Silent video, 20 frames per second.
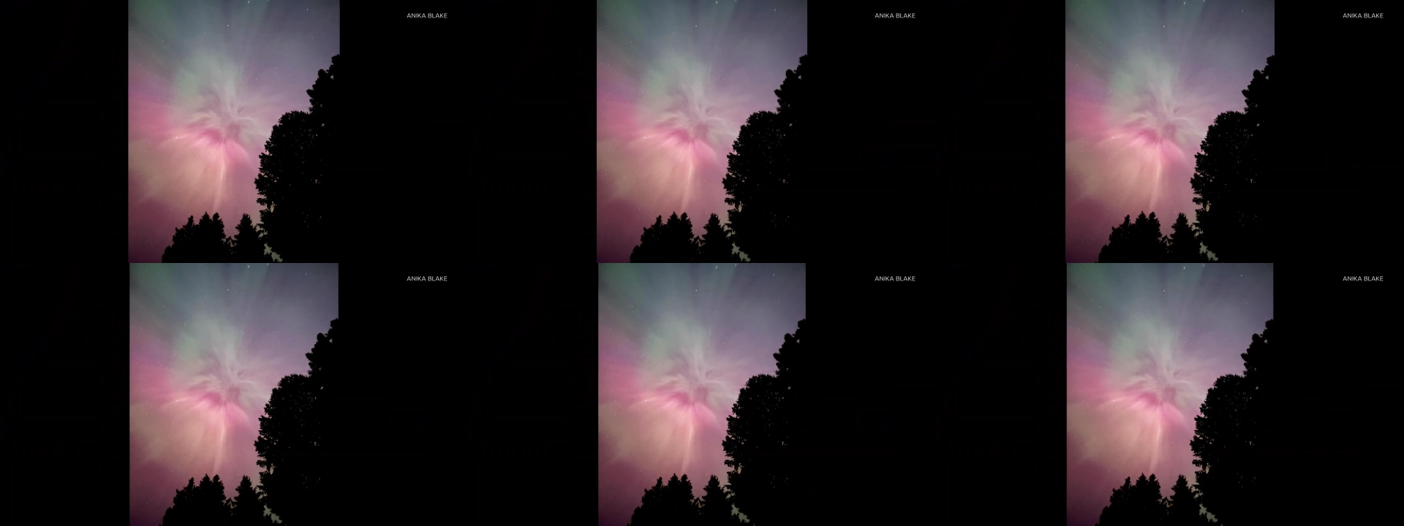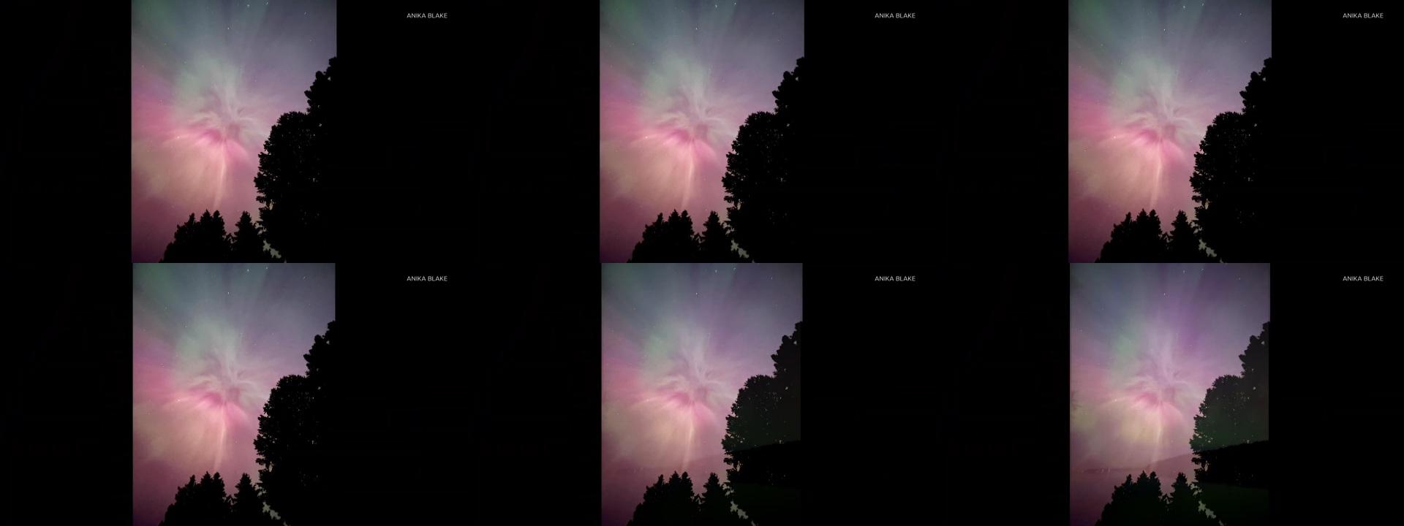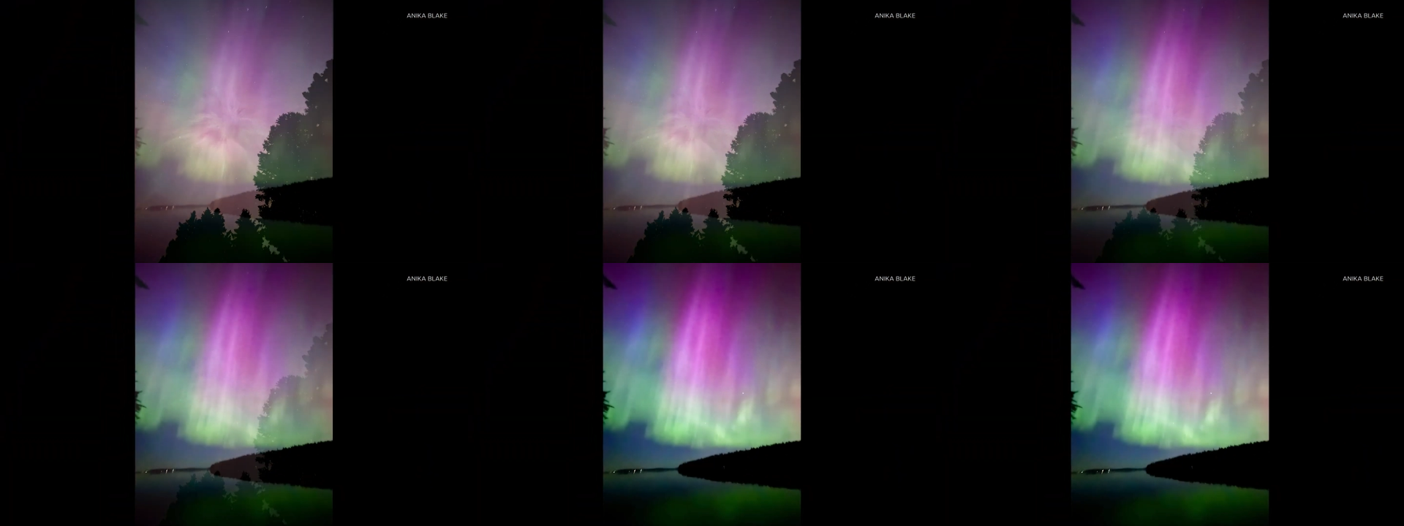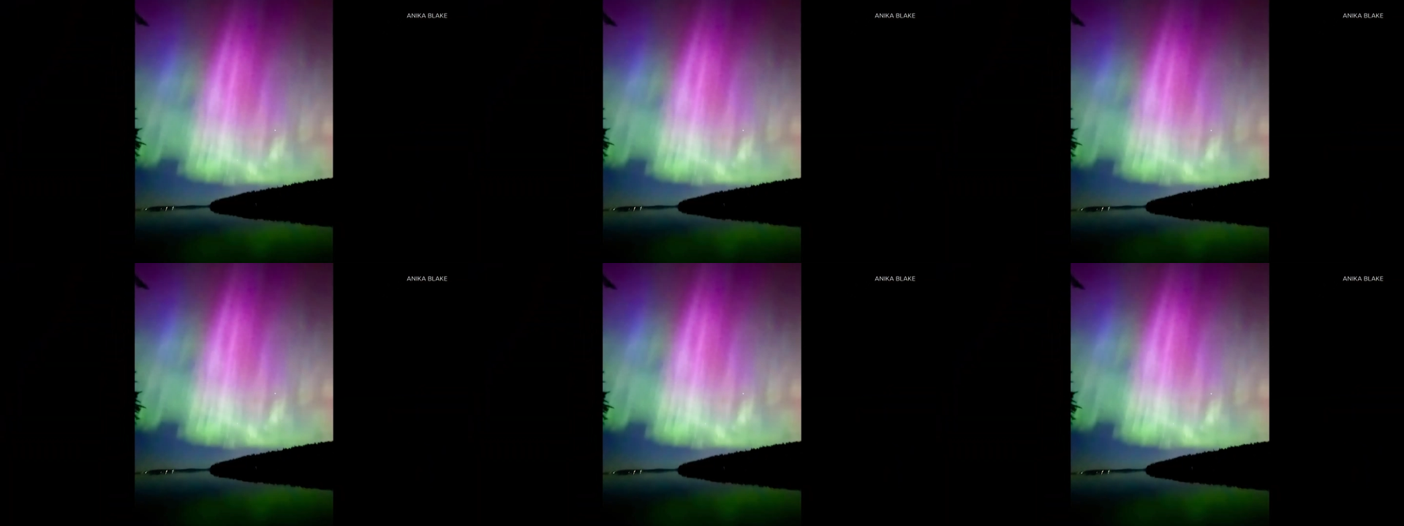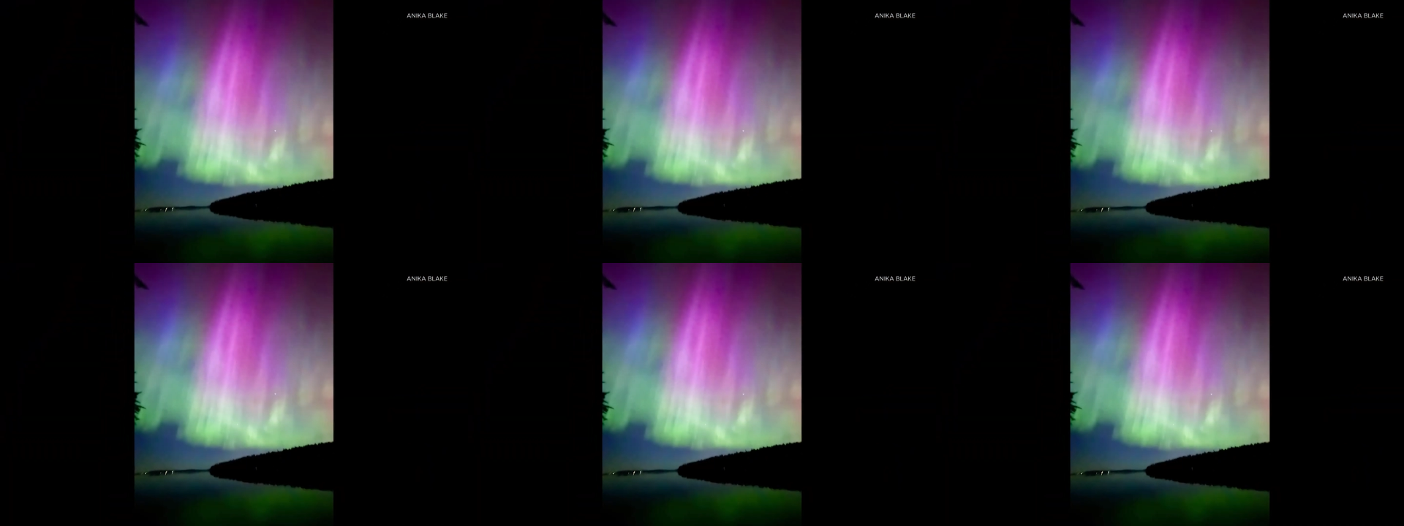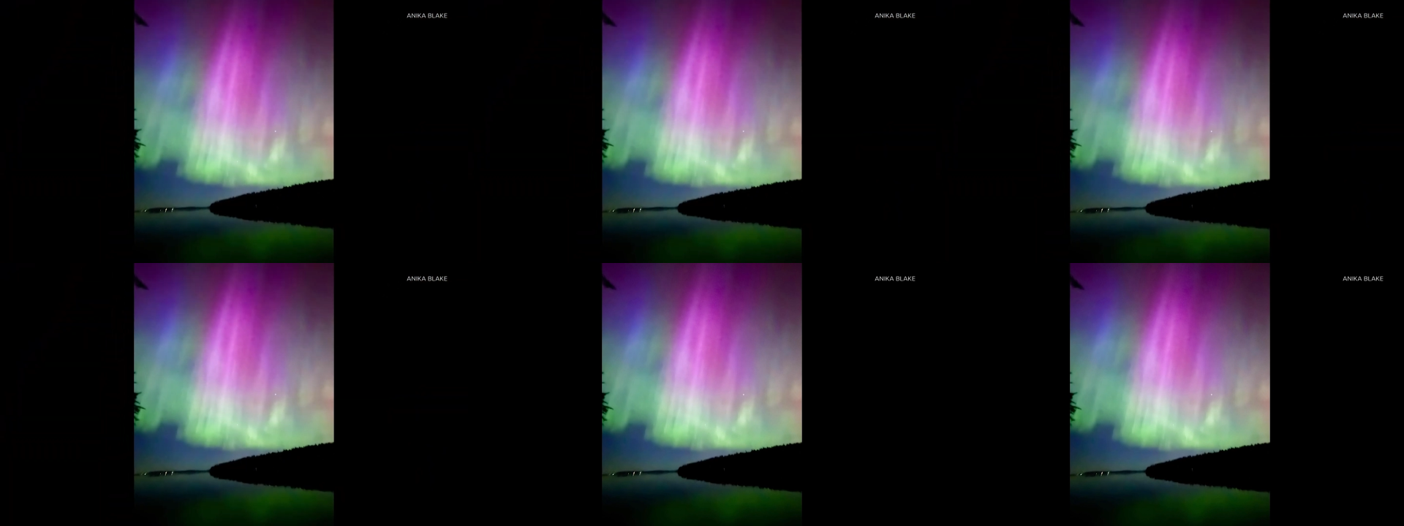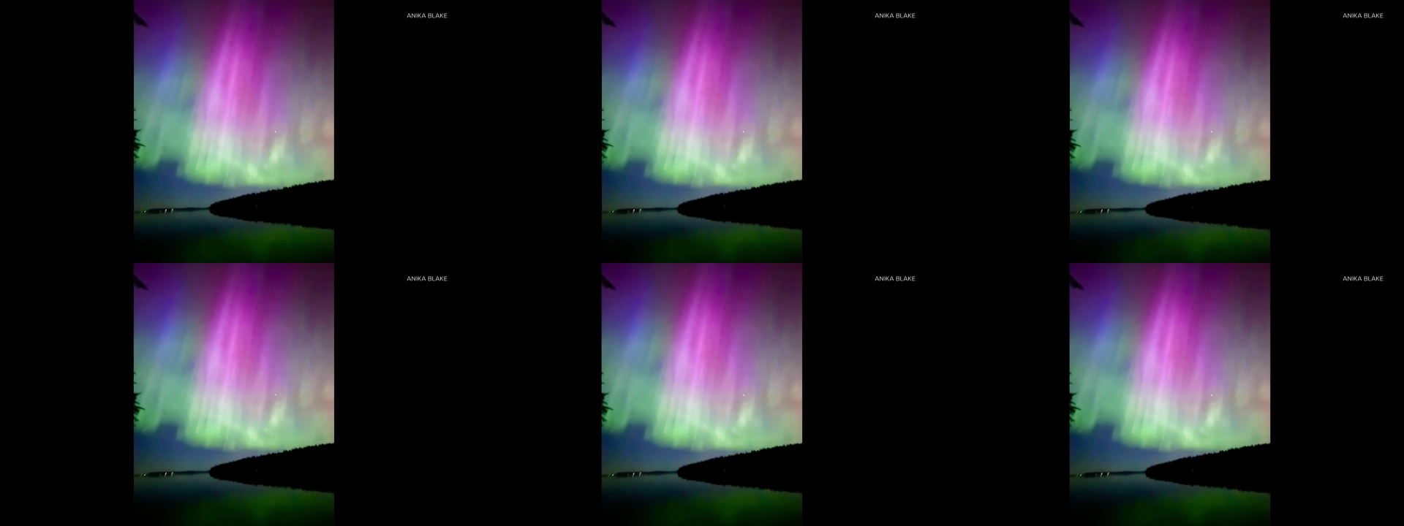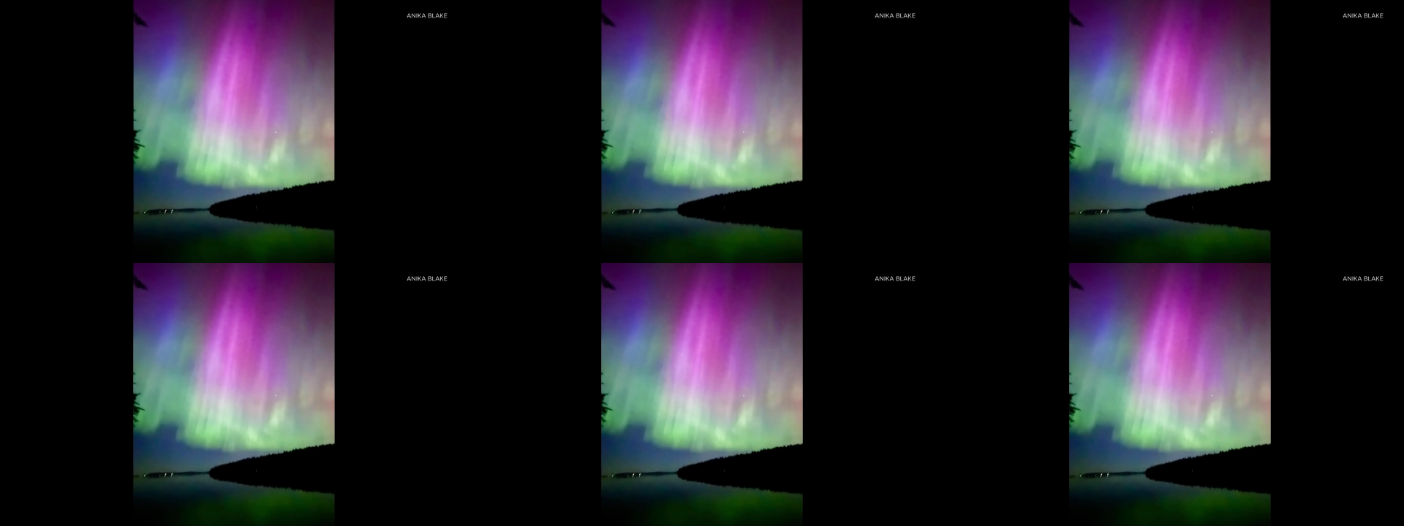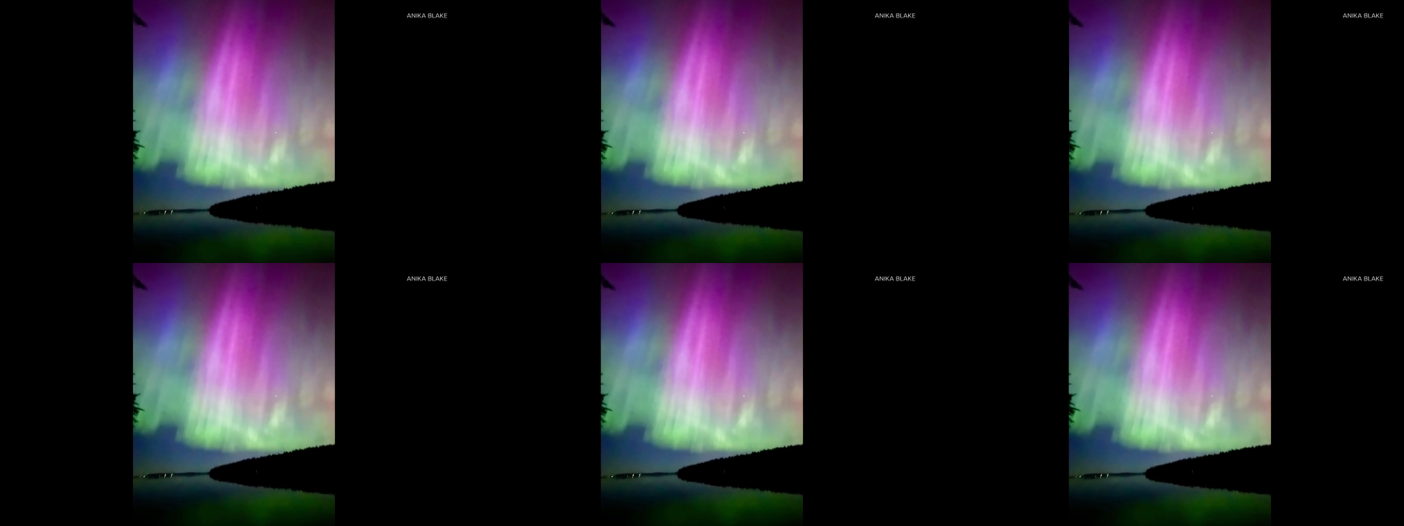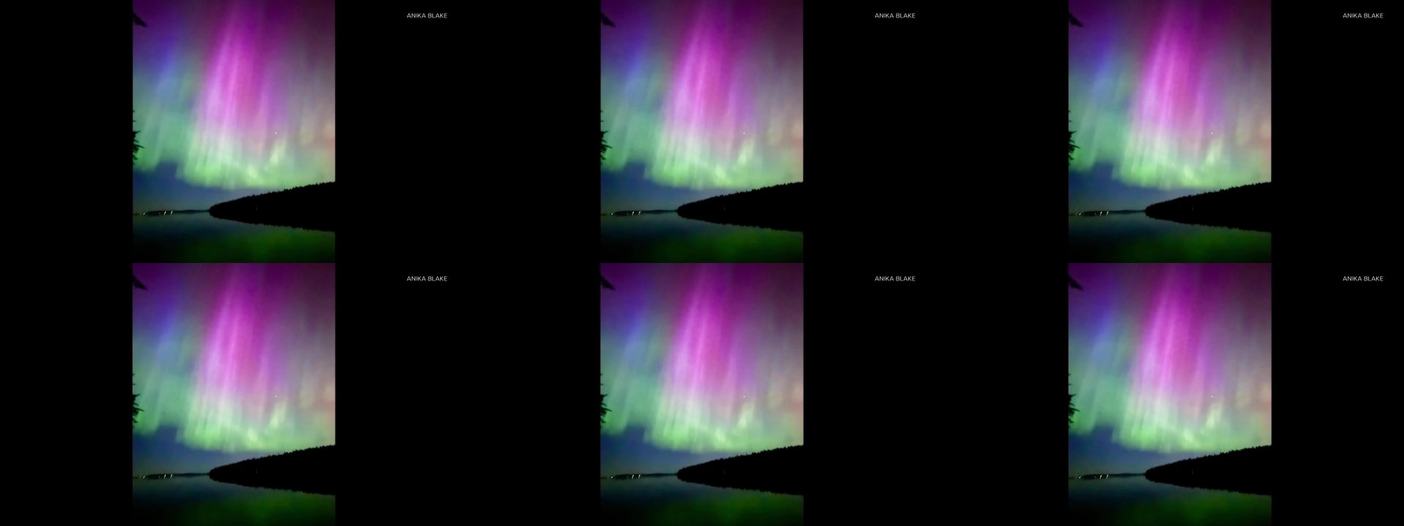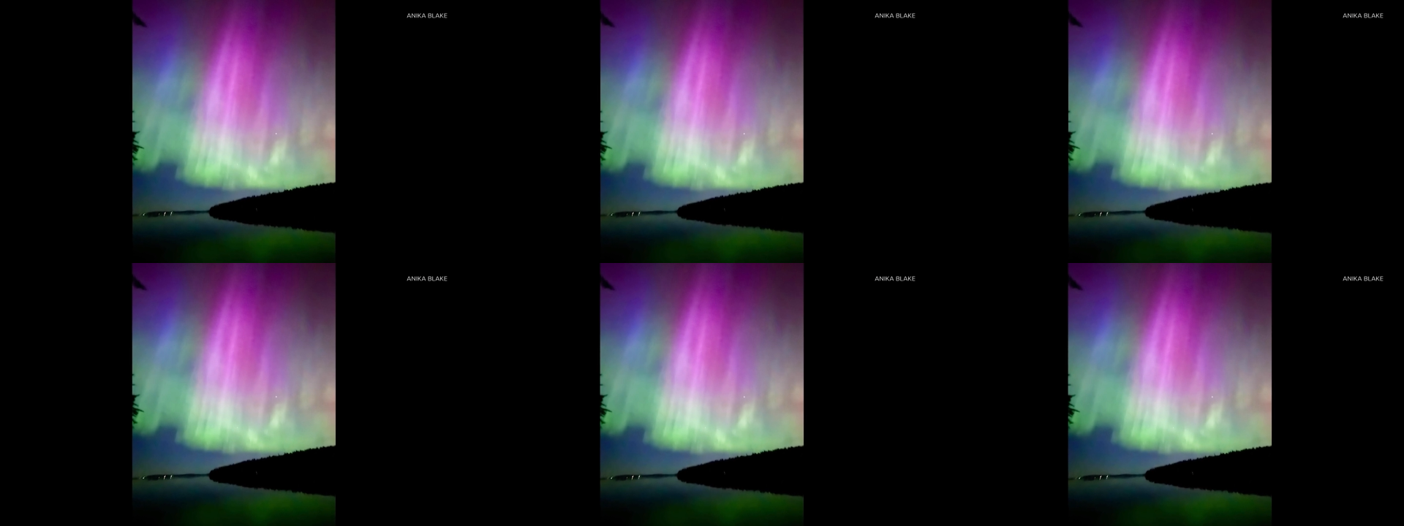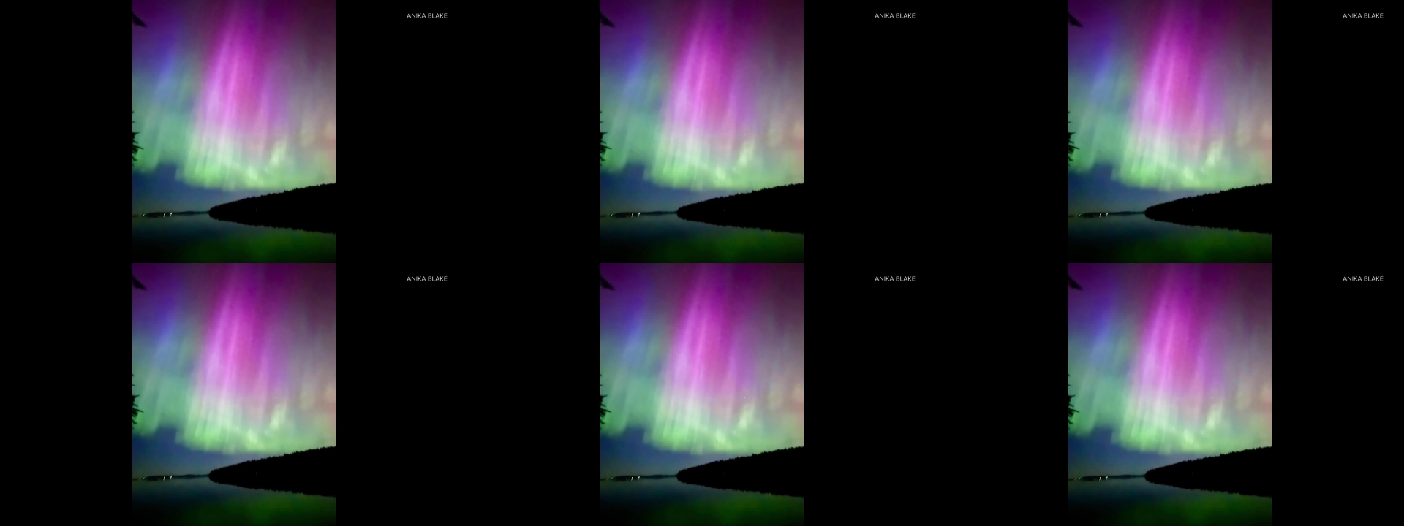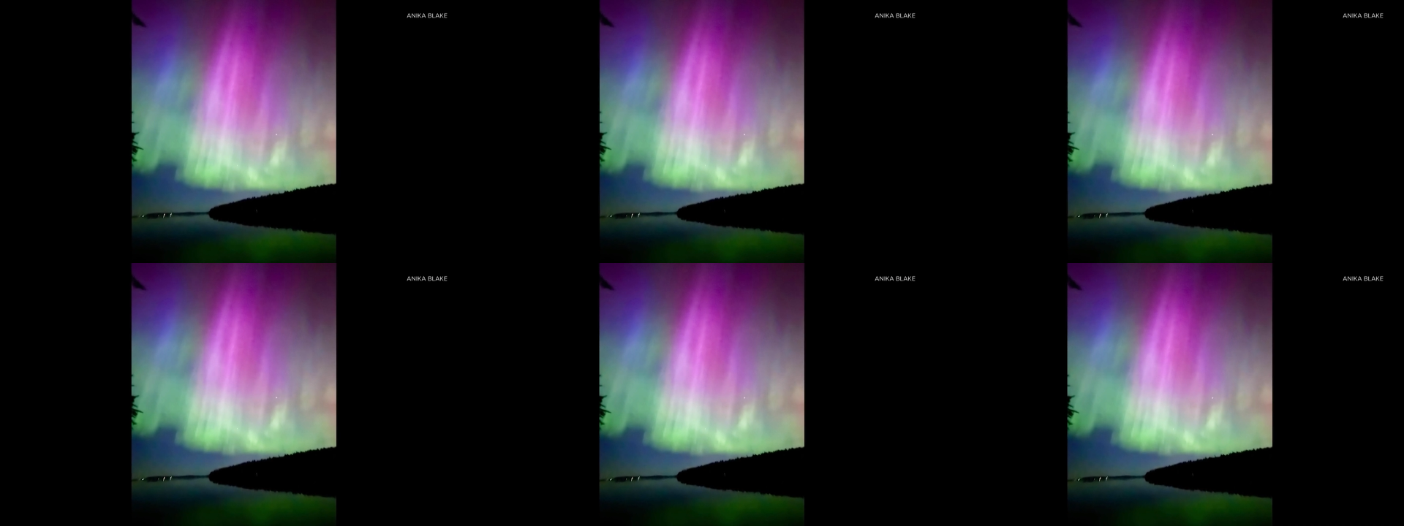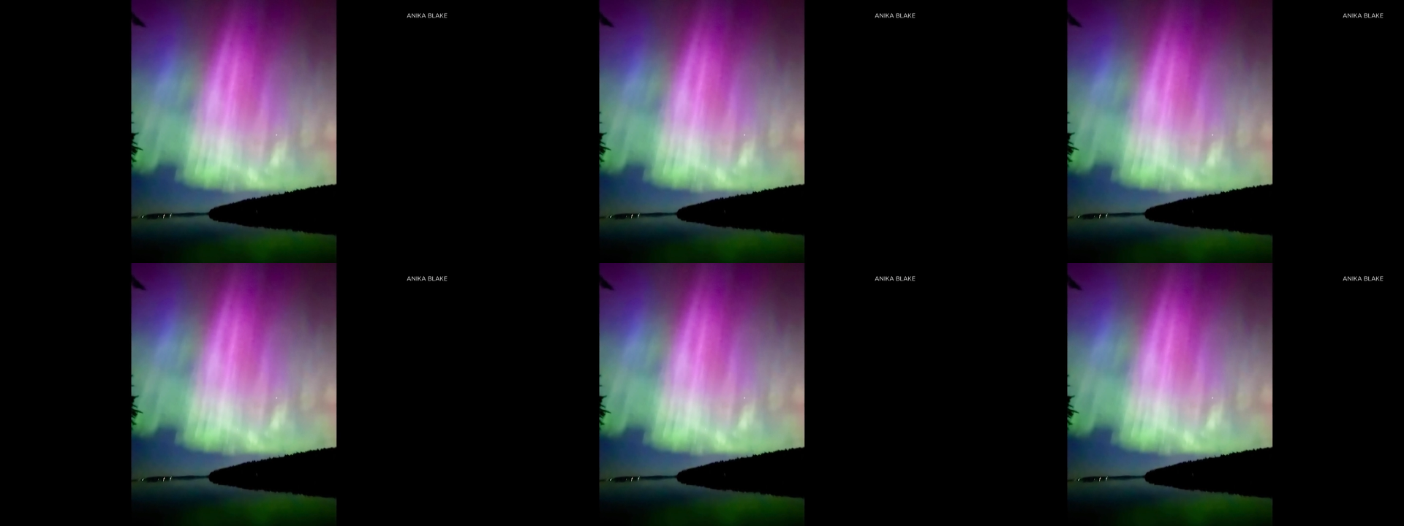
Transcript: Nobody's mouth can be seen.